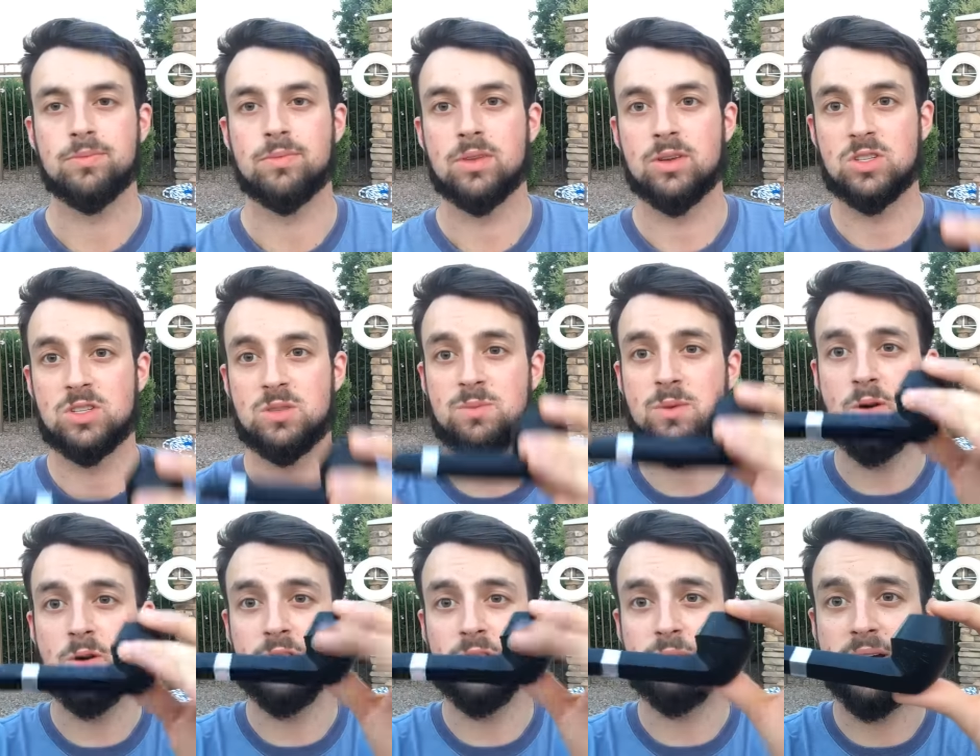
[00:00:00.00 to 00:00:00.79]

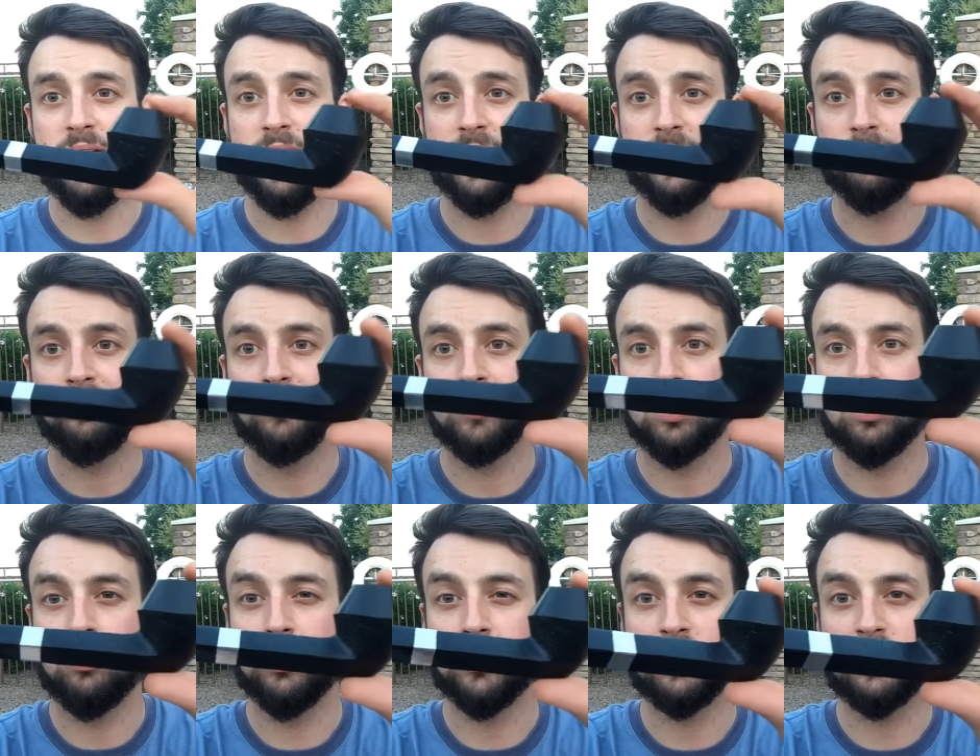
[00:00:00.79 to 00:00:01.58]
Smoking my
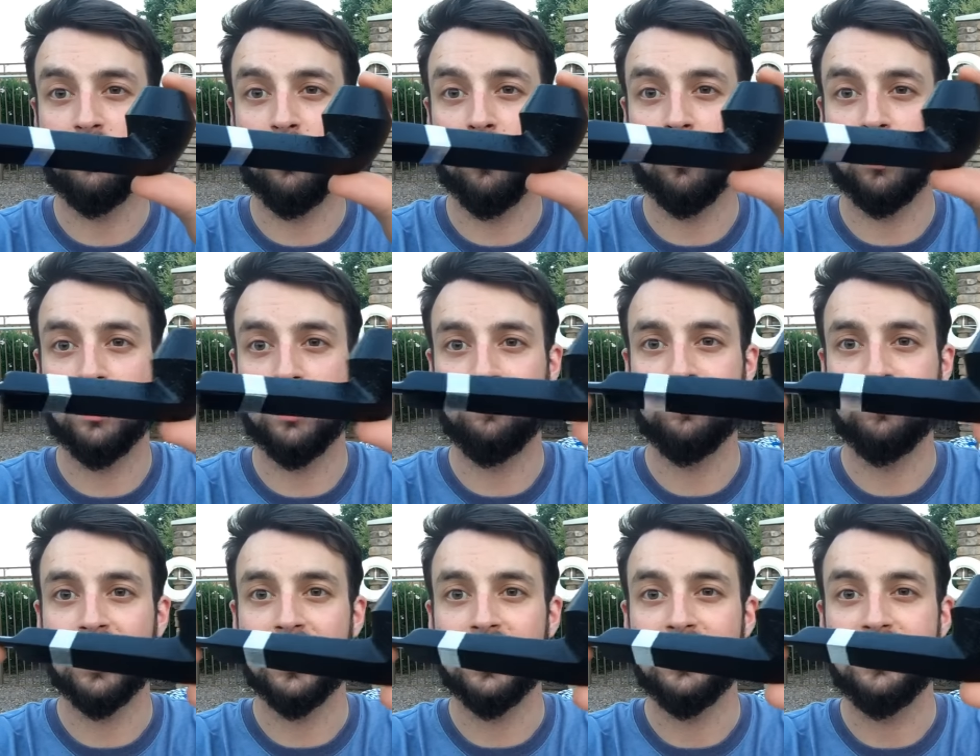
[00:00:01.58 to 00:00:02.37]
Chris Morgan
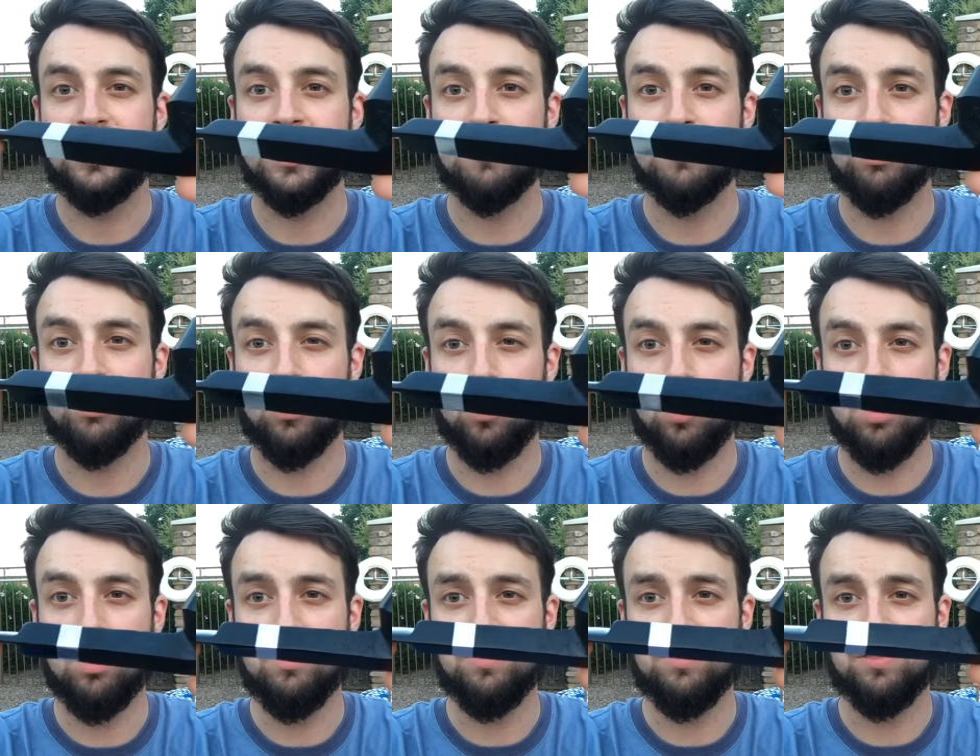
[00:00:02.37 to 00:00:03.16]

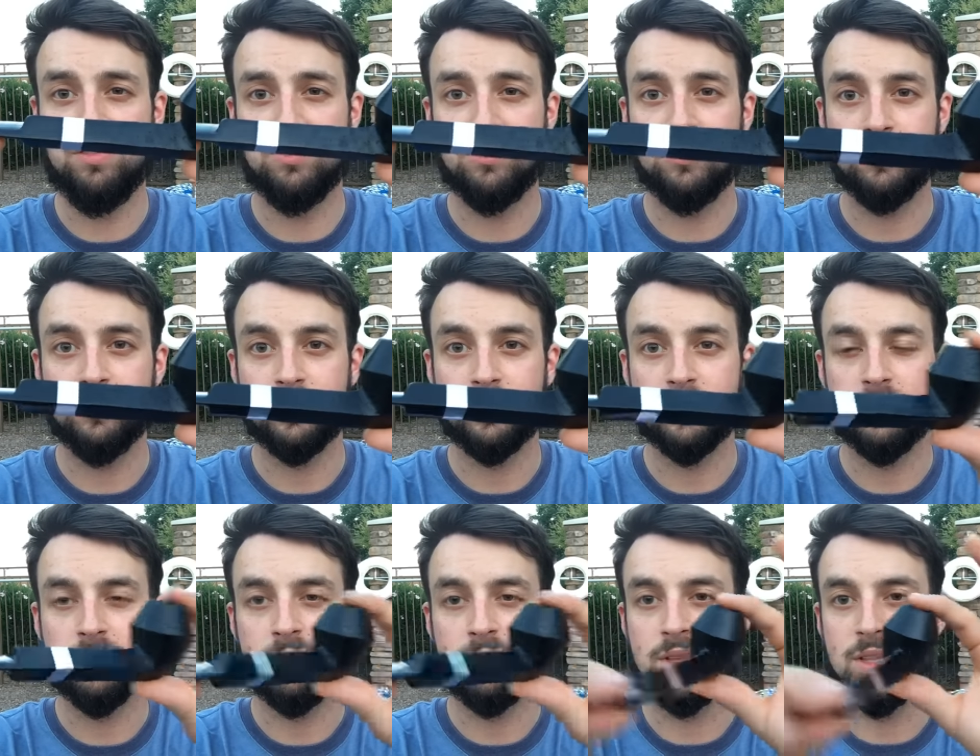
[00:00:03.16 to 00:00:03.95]
Timberwolf.
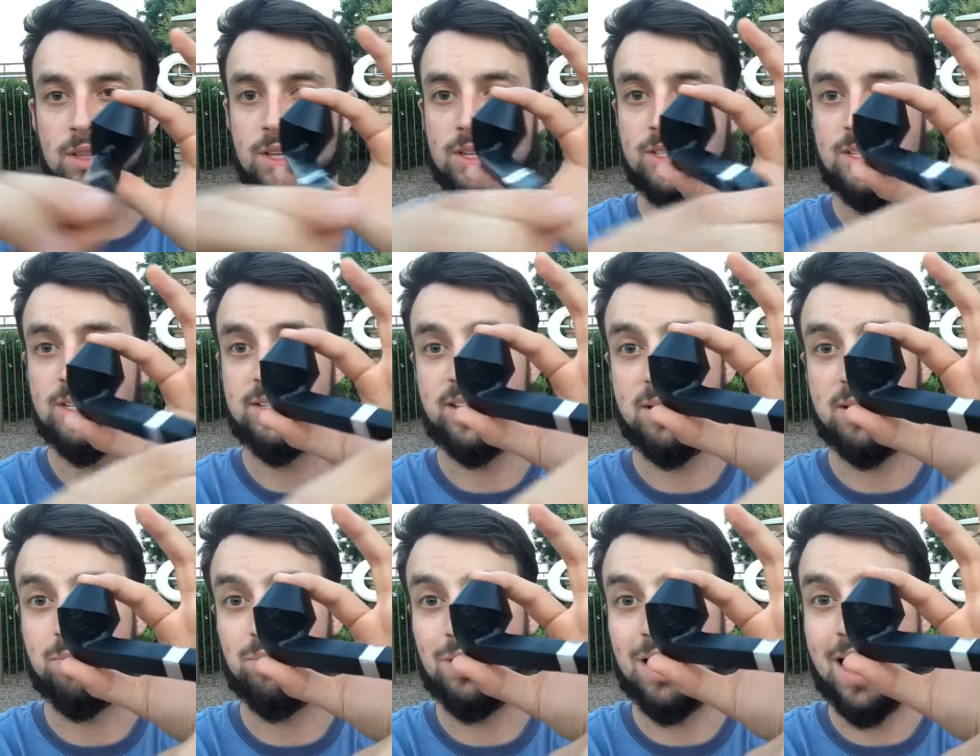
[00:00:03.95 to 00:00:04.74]
This is
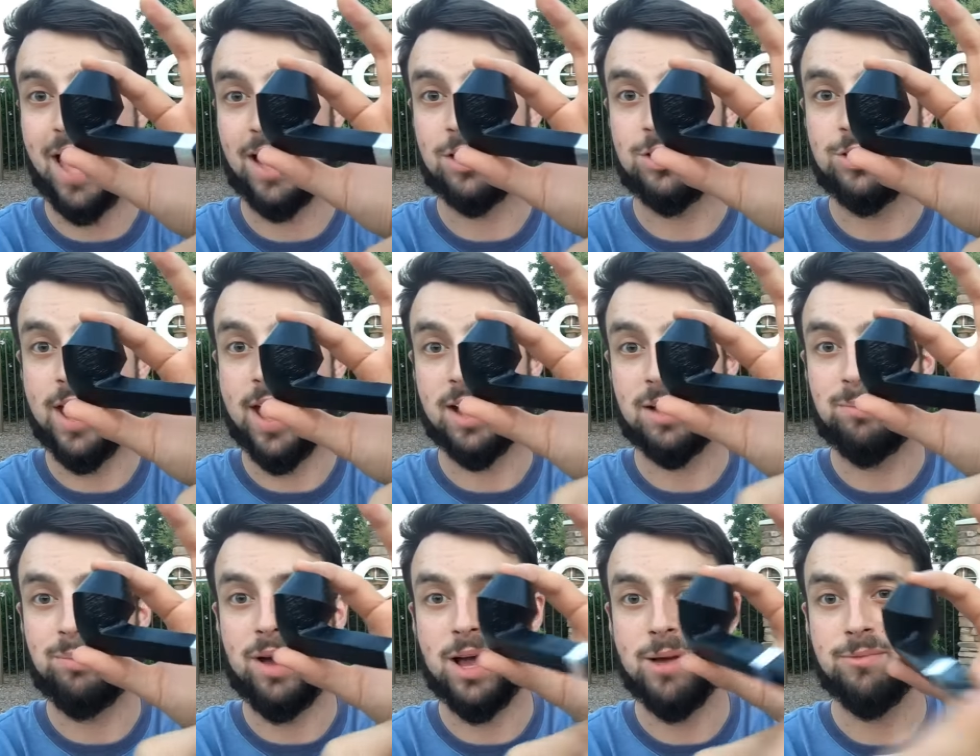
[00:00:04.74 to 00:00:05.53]
a
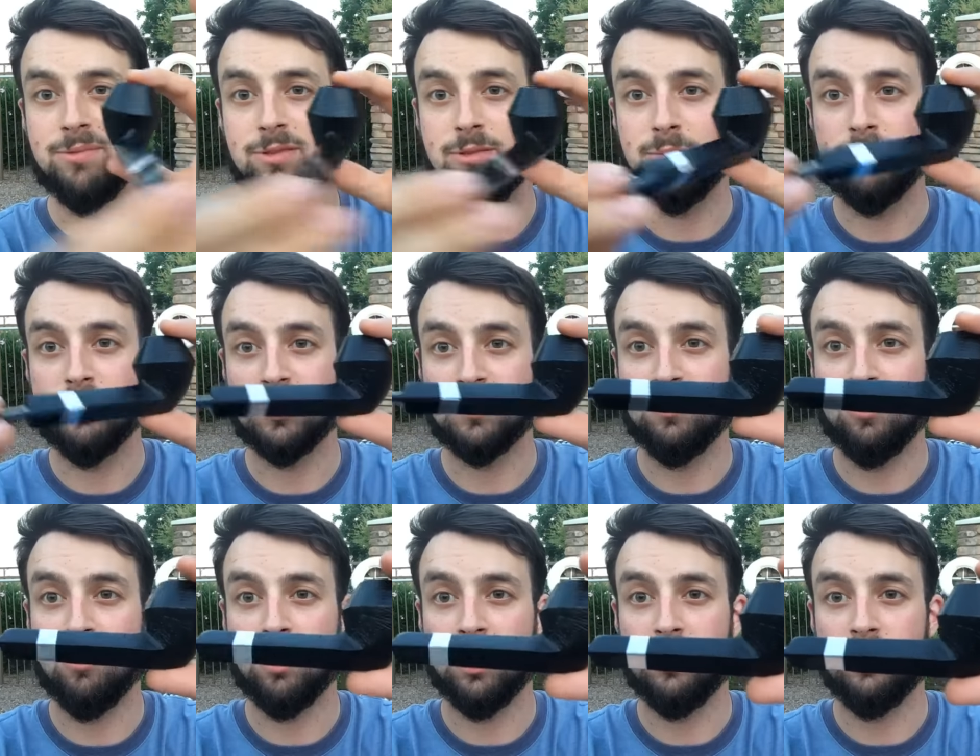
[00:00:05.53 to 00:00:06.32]
blackjack pipe from Chris
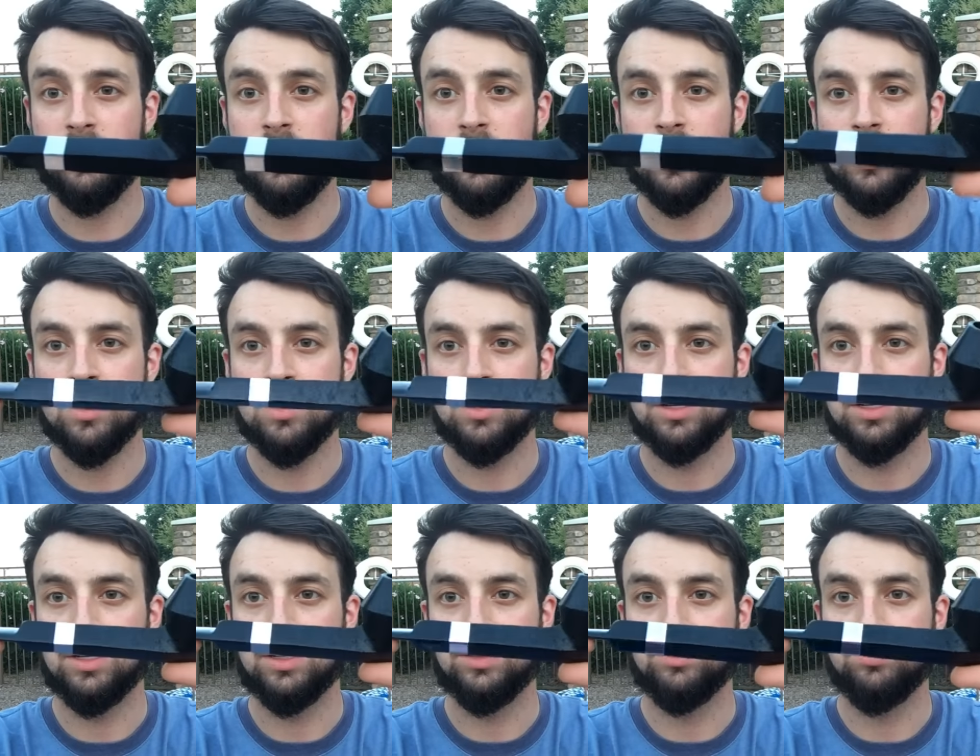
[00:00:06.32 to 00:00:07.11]
Morgan.
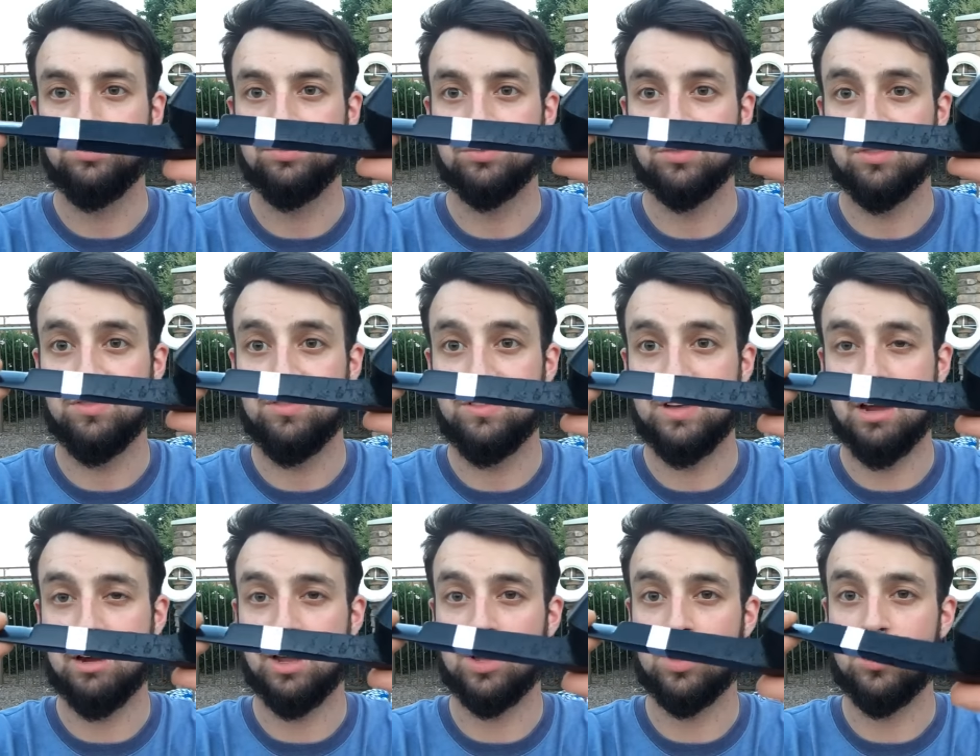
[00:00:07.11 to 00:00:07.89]

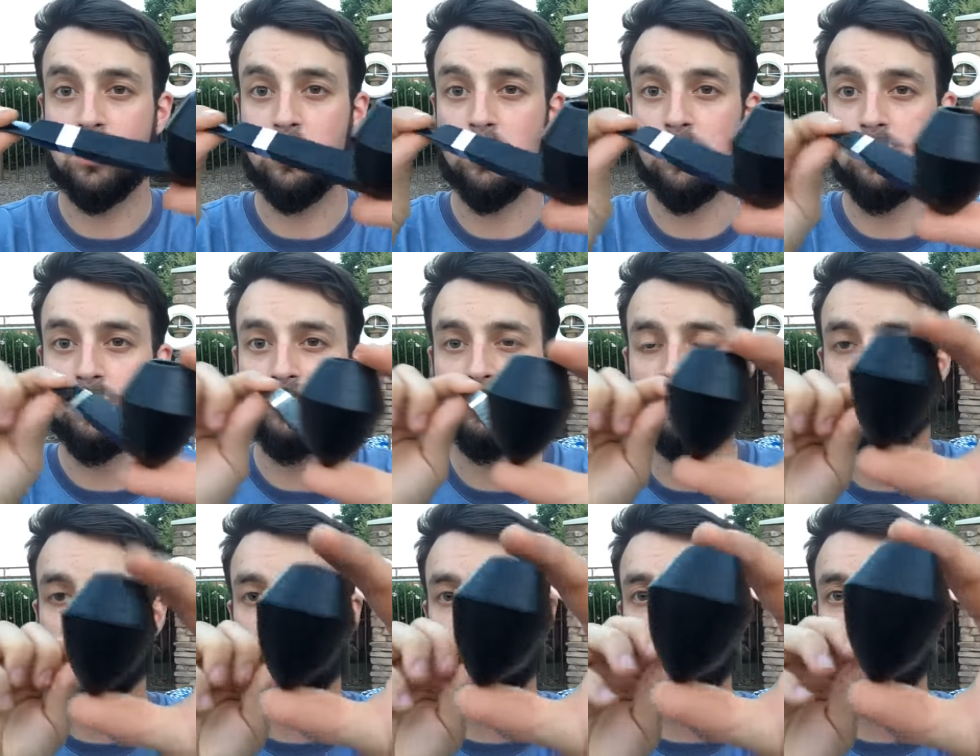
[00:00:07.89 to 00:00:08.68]
Very cool.
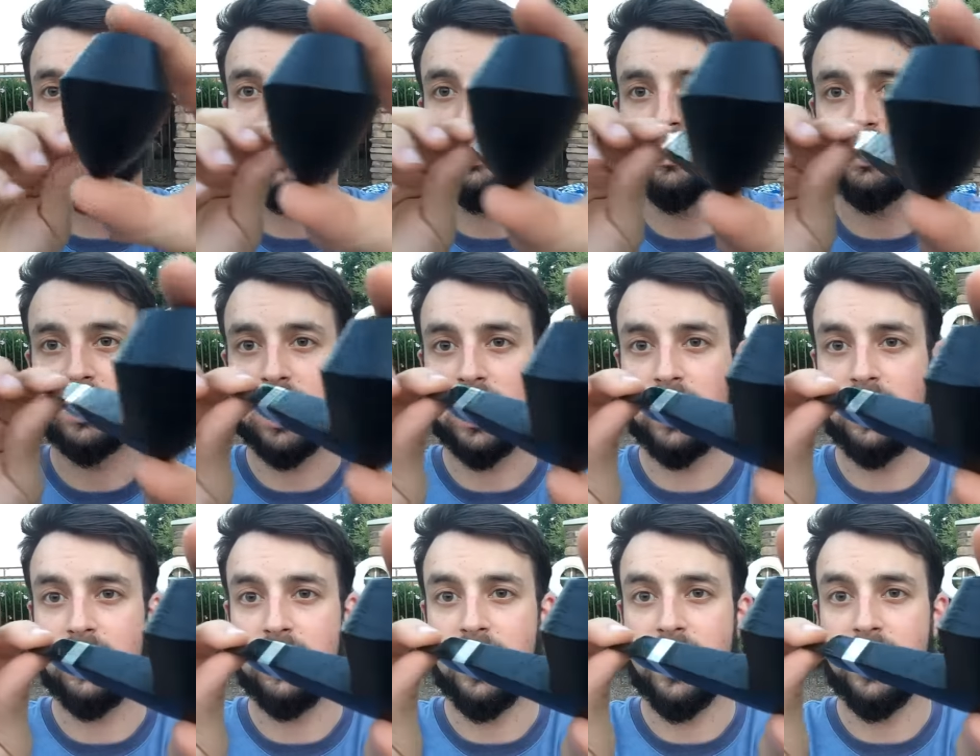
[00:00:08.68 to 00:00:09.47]

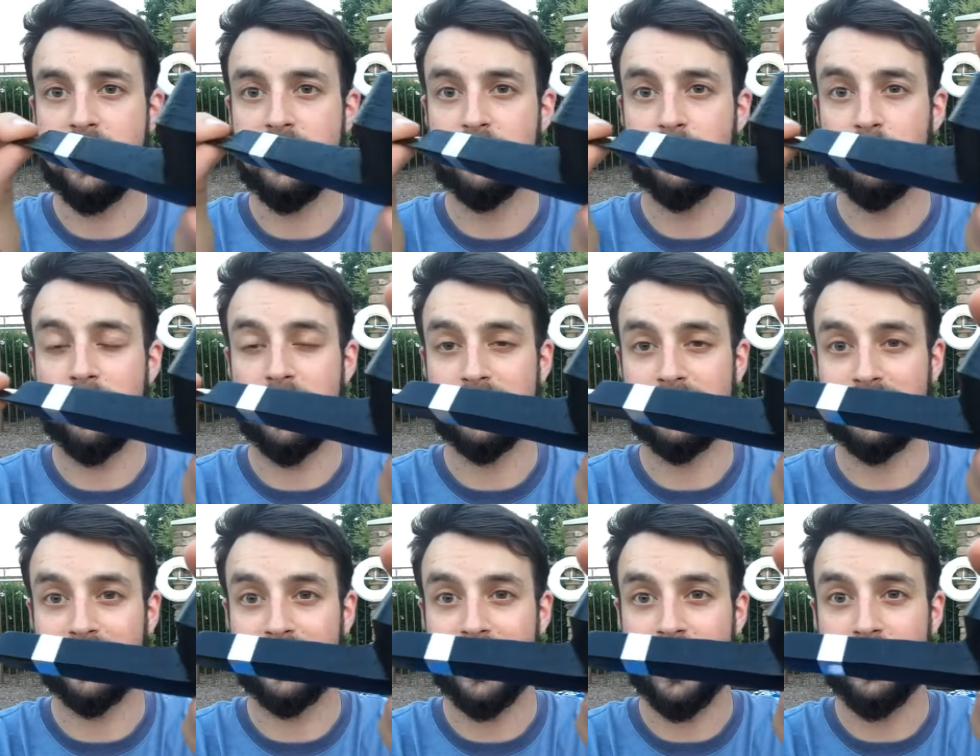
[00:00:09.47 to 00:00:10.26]
Got a nice
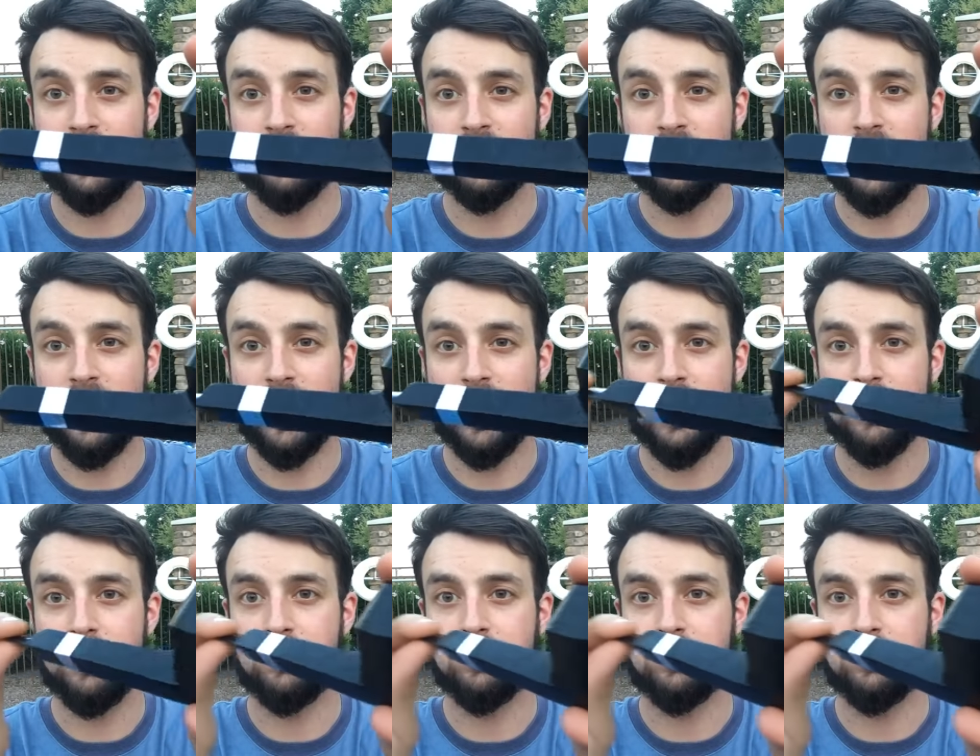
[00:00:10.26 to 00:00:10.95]
rustication on it.